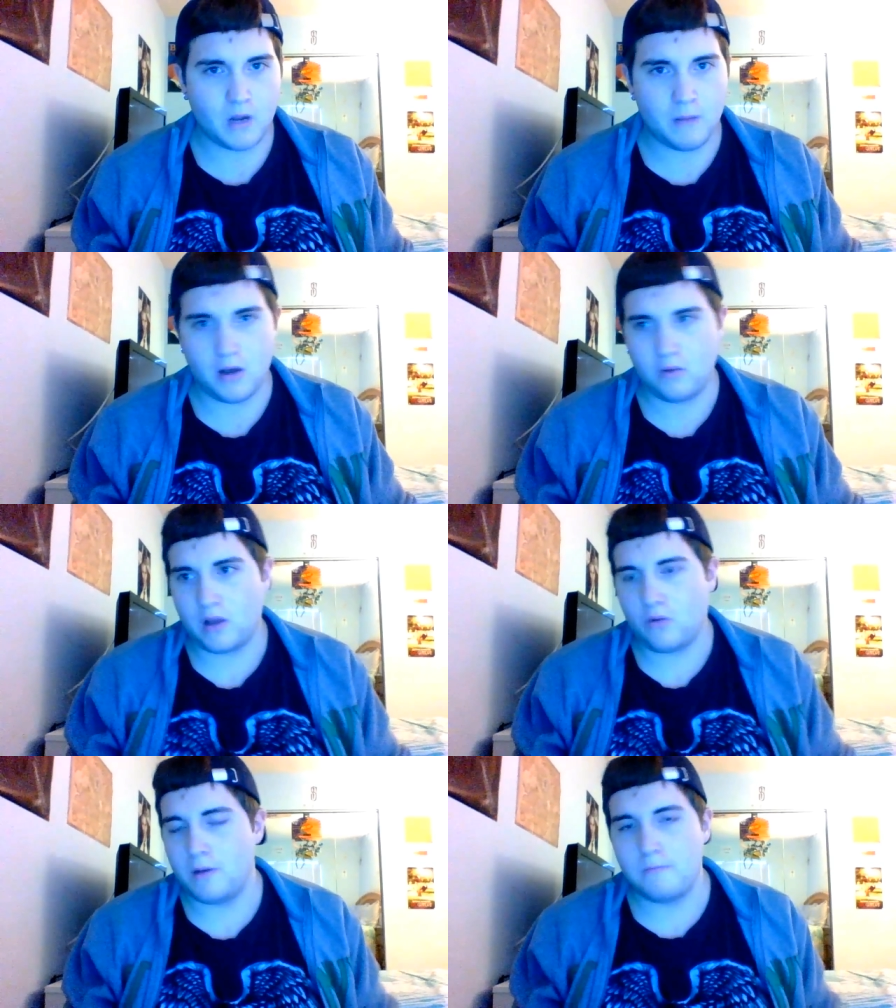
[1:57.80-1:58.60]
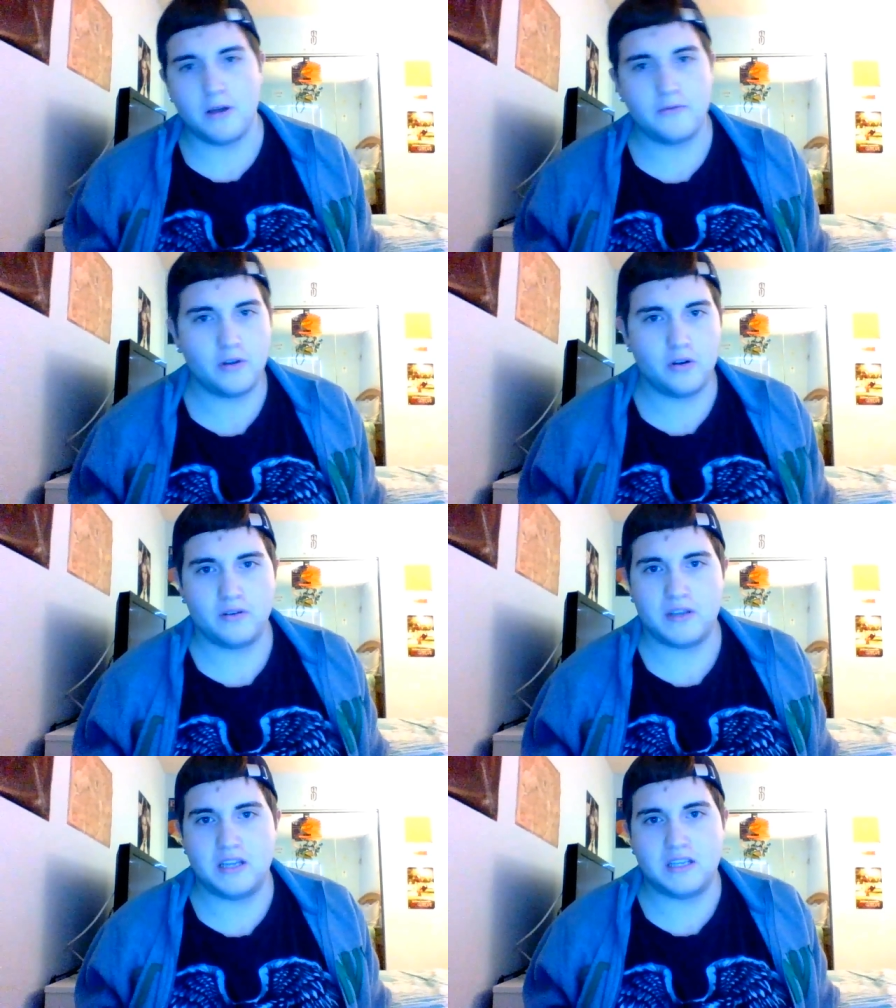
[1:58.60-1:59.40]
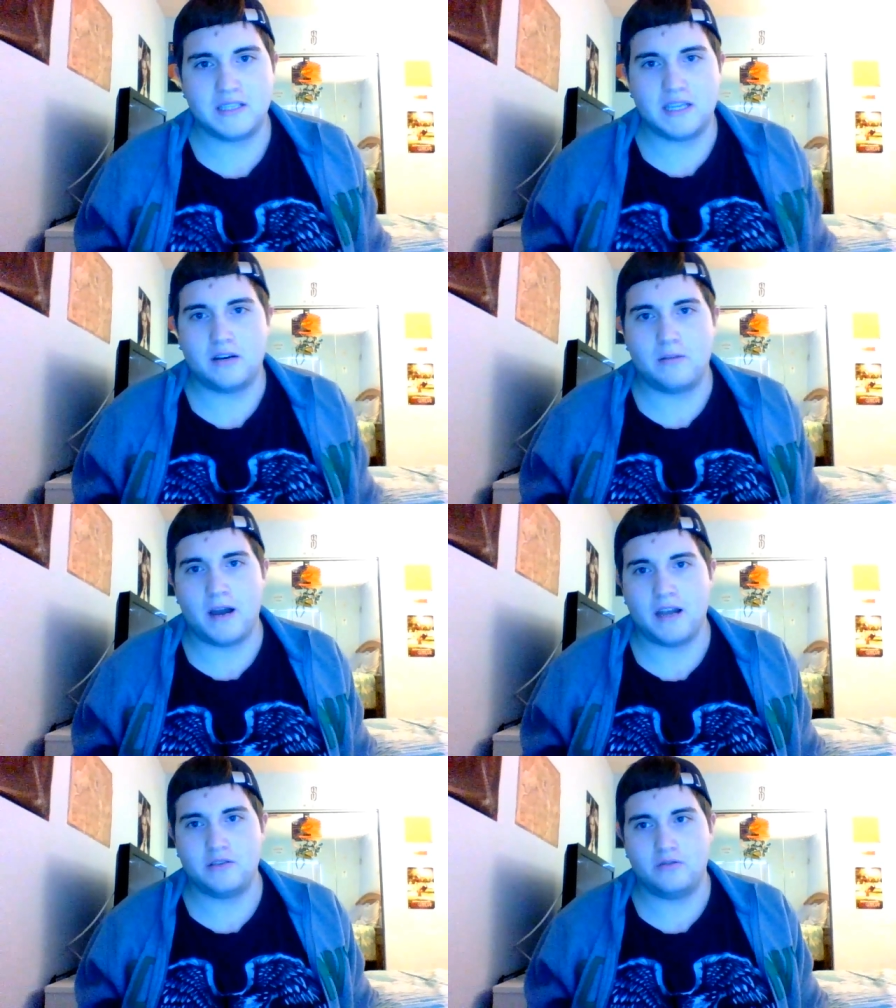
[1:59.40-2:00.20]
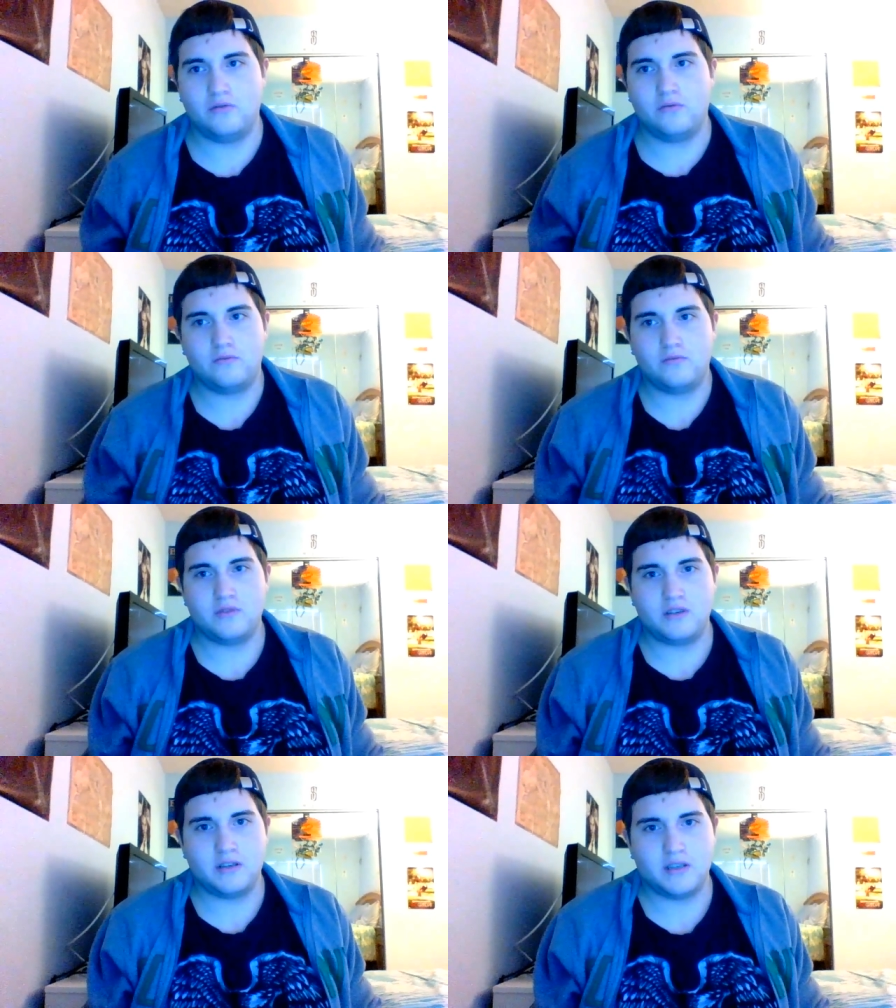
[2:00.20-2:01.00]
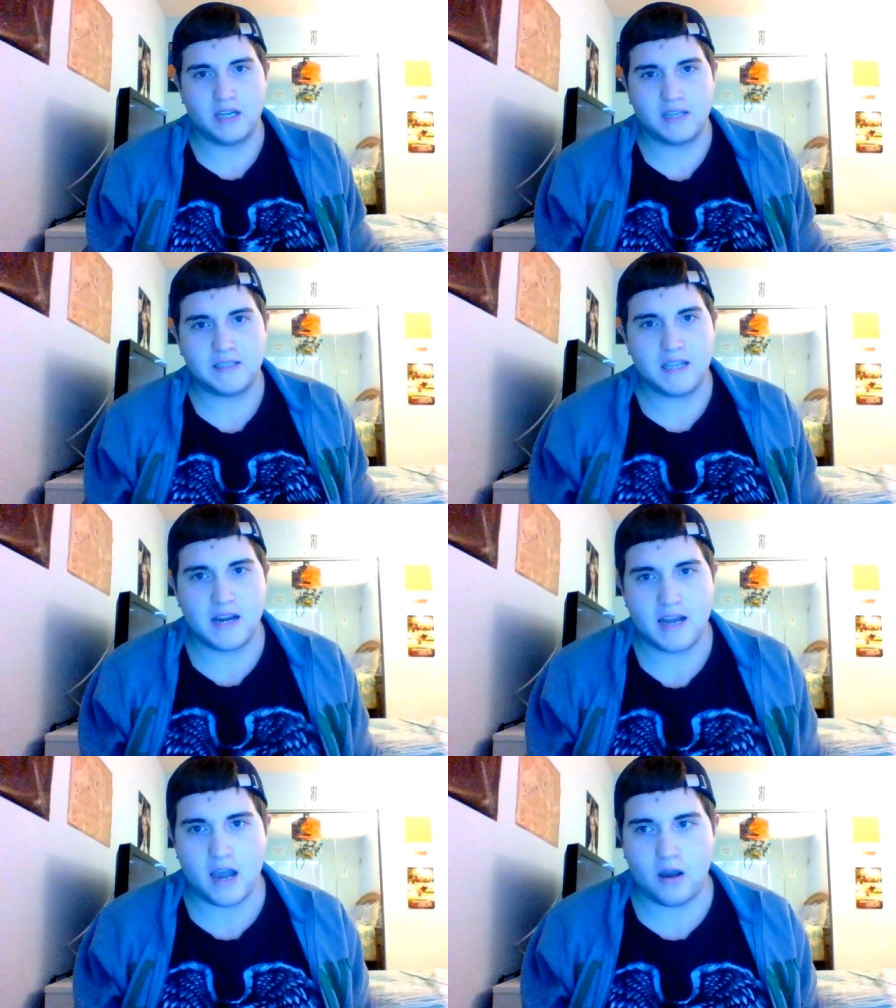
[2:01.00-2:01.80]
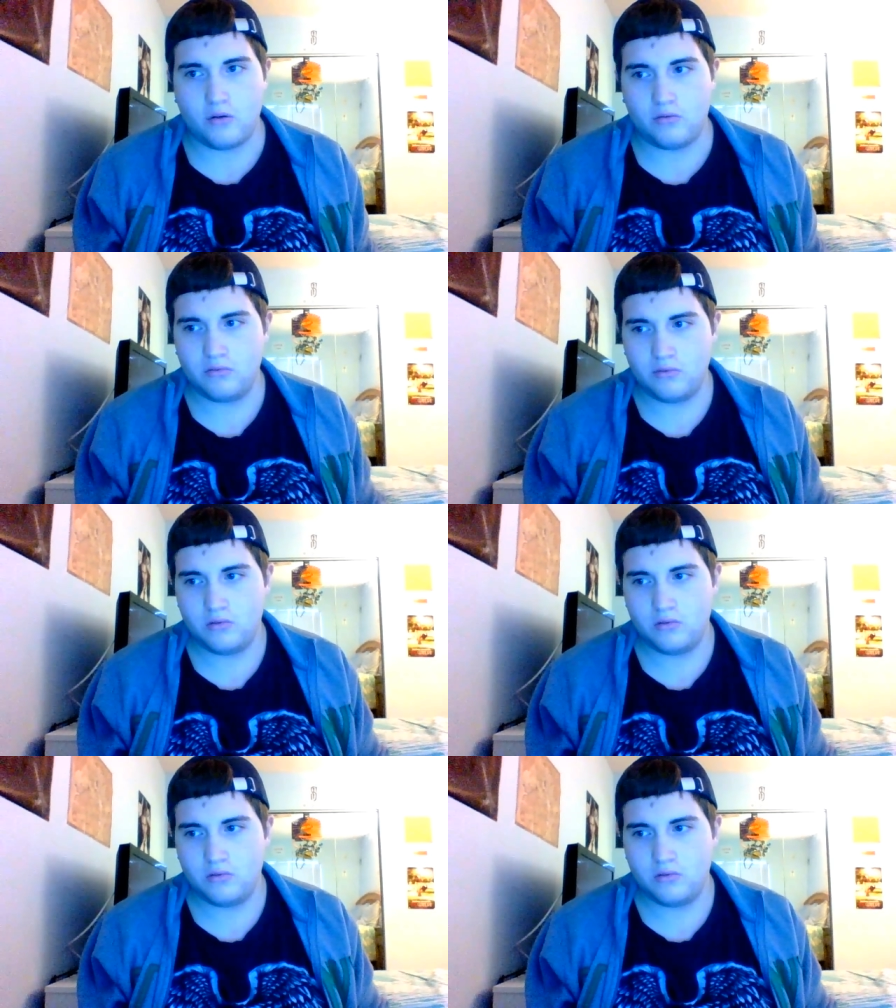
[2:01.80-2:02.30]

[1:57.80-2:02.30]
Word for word: about like, what, a month ago he just said goodbye to Dusty. Now